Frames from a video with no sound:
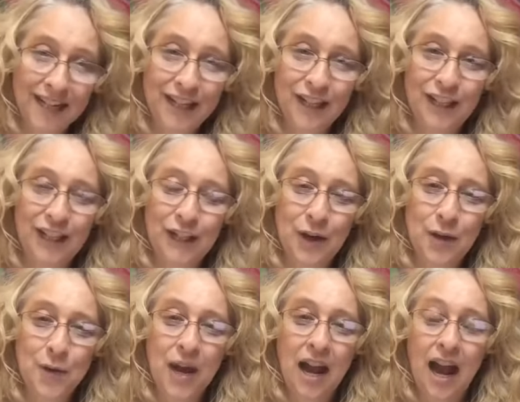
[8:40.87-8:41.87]

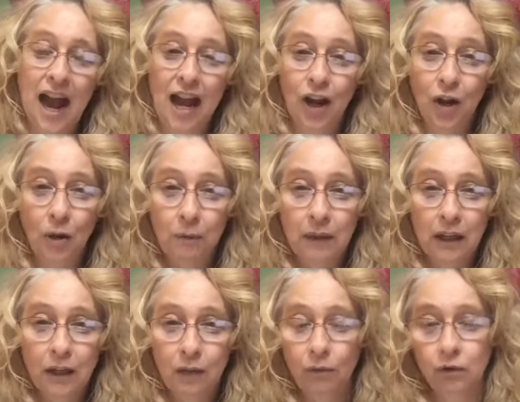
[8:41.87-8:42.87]
So I hope that
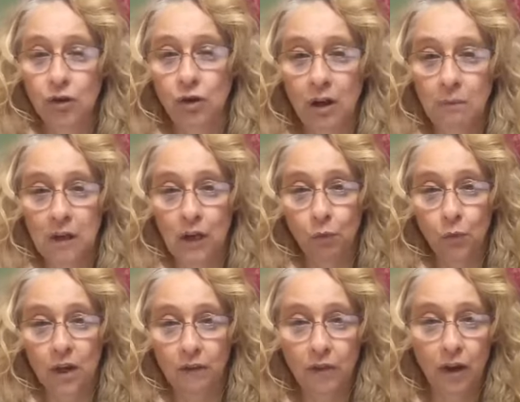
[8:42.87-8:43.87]
you will join me in one
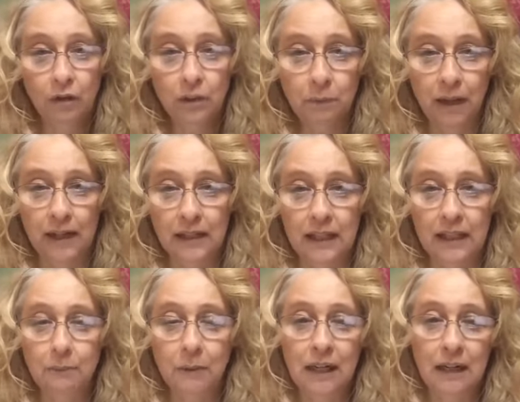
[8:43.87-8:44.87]
of those places.
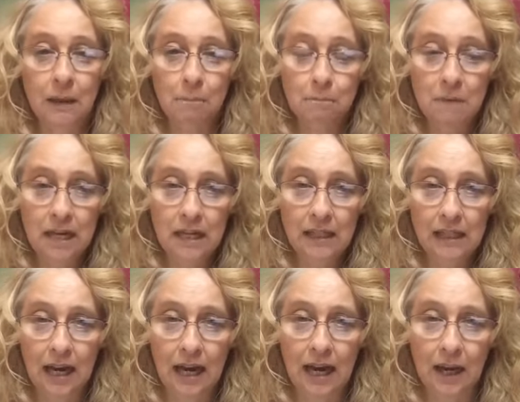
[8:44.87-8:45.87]
But in the
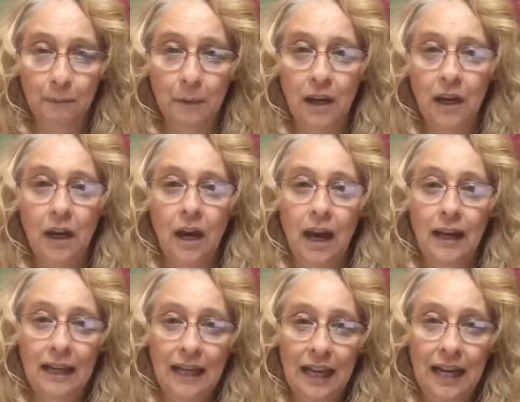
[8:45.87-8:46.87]
meantime,
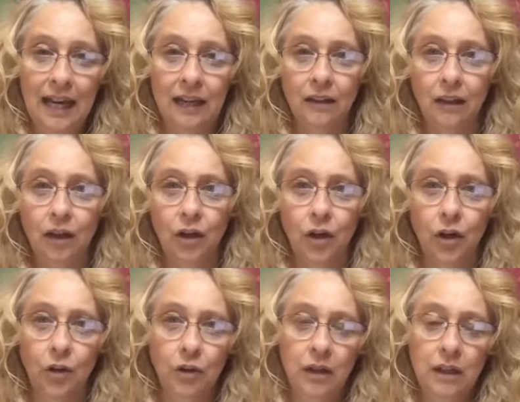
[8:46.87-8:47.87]
again, the
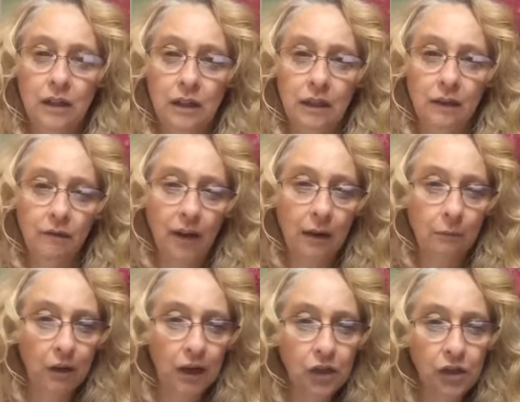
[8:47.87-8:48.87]
current
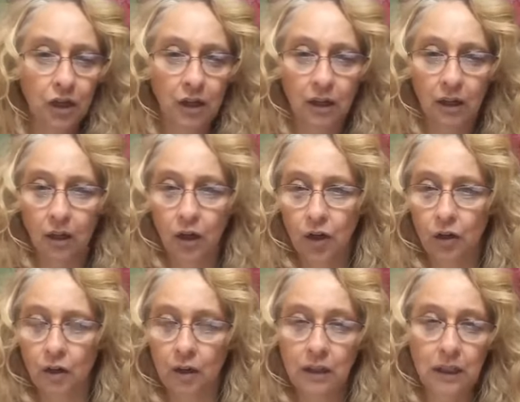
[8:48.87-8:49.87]
vibration, the
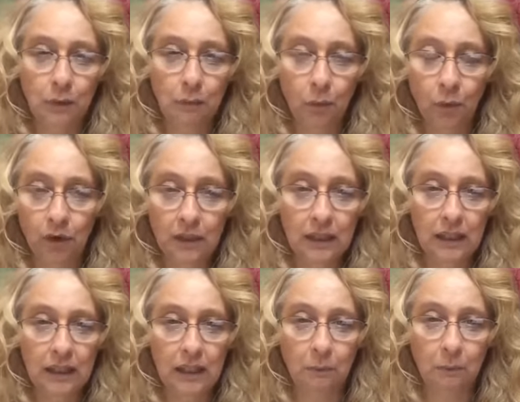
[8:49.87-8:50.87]
current support
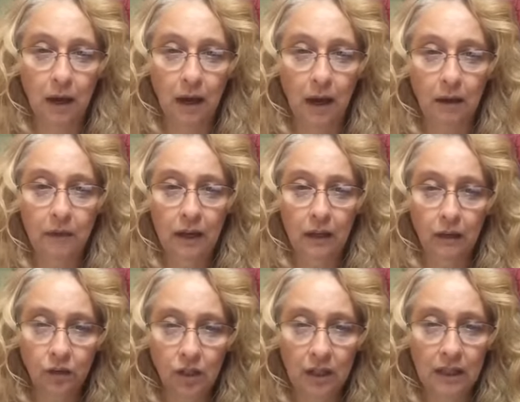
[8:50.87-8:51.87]
system of the
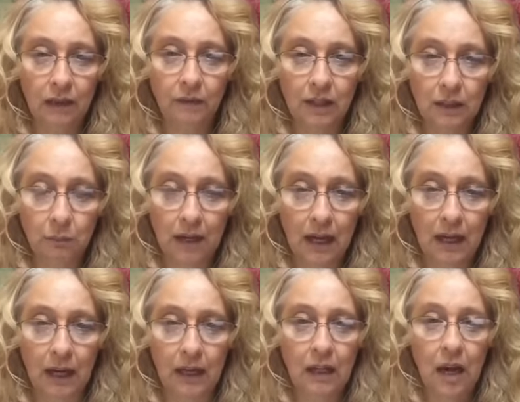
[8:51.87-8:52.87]
energies of this planet